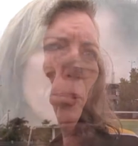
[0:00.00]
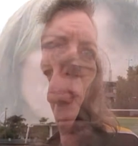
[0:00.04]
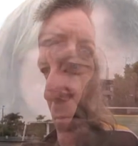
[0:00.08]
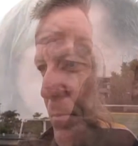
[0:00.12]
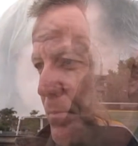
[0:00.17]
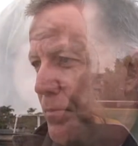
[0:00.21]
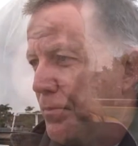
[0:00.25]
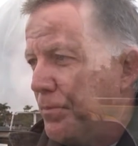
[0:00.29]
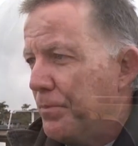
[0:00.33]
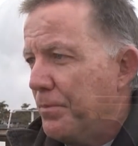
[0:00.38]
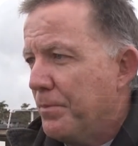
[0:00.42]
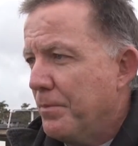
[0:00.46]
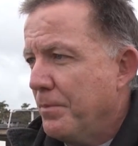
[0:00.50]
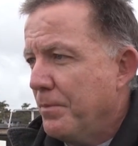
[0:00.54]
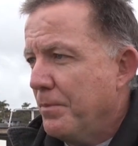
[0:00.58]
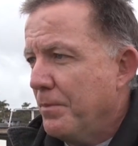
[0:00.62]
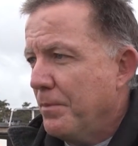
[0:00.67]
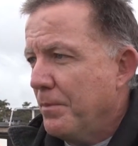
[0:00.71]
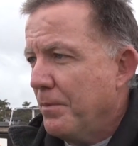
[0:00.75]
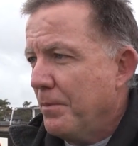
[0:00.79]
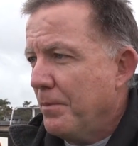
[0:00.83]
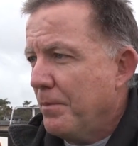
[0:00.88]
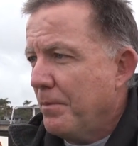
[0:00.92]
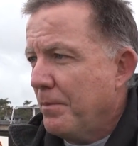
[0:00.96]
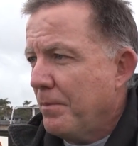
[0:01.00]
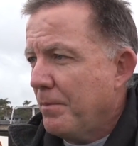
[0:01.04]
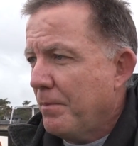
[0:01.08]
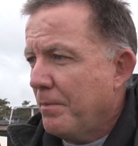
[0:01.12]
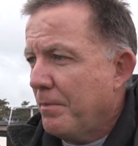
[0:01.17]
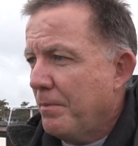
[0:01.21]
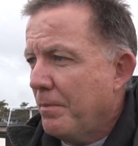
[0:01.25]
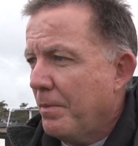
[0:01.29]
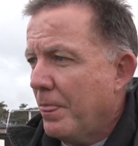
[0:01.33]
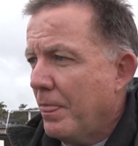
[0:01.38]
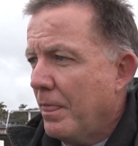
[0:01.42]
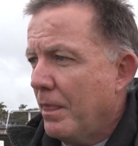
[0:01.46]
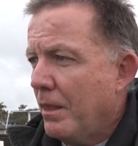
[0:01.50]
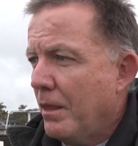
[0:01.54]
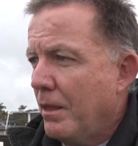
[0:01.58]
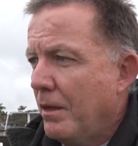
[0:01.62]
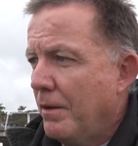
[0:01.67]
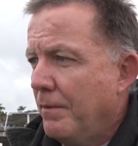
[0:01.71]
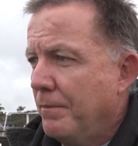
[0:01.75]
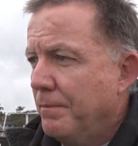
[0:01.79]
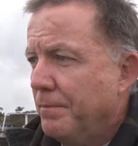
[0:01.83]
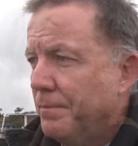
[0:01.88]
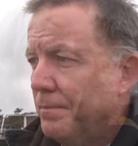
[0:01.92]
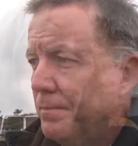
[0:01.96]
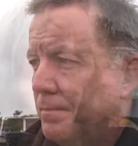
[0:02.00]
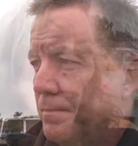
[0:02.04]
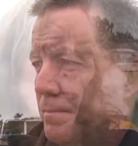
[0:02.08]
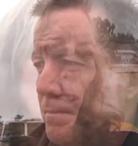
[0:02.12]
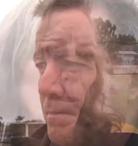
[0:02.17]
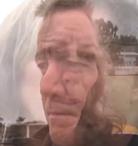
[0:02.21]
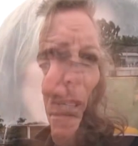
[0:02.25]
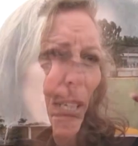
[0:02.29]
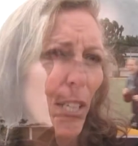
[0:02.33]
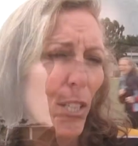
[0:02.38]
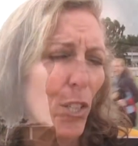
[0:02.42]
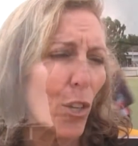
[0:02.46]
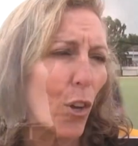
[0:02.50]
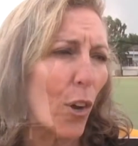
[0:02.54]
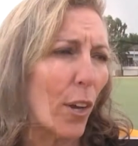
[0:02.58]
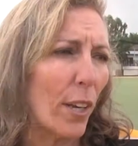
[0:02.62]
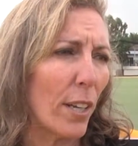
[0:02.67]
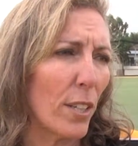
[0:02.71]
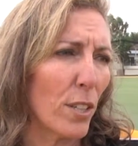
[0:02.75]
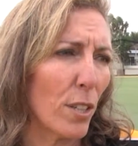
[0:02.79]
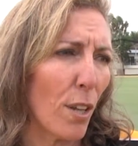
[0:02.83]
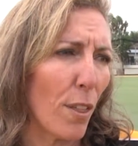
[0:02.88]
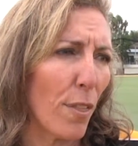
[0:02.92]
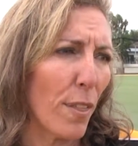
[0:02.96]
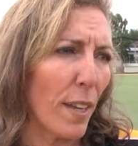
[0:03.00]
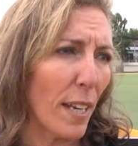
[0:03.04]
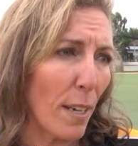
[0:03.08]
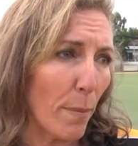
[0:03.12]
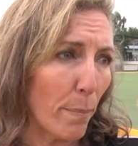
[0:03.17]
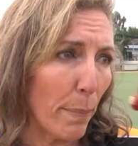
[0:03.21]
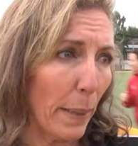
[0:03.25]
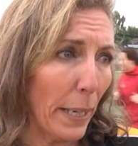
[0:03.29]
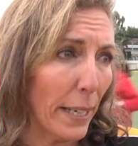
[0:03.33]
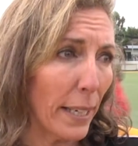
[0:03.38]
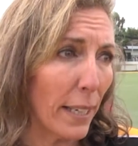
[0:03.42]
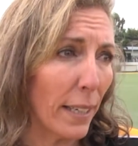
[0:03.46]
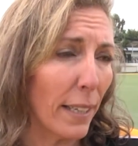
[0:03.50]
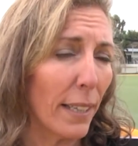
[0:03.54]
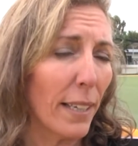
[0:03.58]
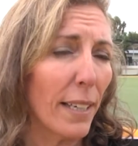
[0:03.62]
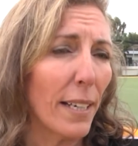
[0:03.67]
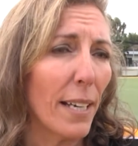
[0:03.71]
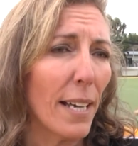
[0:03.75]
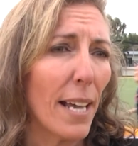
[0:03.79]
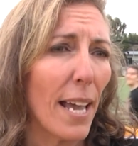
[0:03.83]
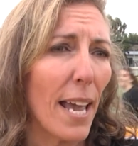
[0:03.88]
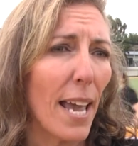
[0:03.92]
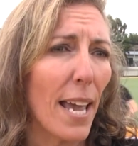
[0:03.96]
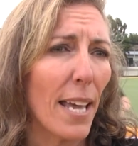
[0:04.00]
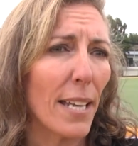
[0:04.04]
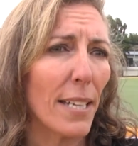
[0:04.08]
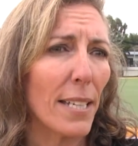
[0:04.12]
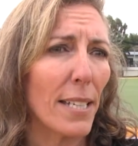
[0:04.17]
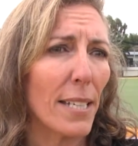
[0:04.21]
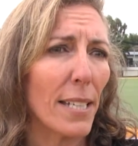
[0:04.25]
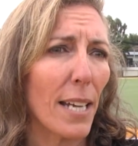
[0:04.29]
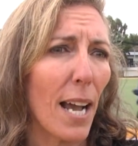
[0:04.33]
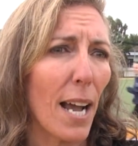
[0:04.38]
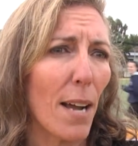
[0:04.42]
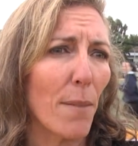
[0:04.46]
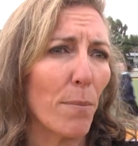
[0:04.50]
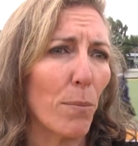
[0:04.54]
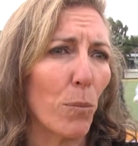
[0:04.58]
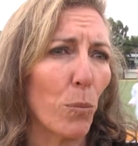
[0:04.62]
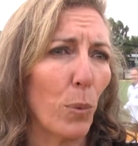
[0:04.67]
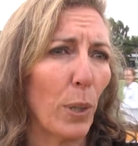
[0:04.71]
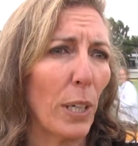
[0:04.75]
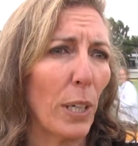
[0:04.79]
that mould at bay. This year we decided to think big, and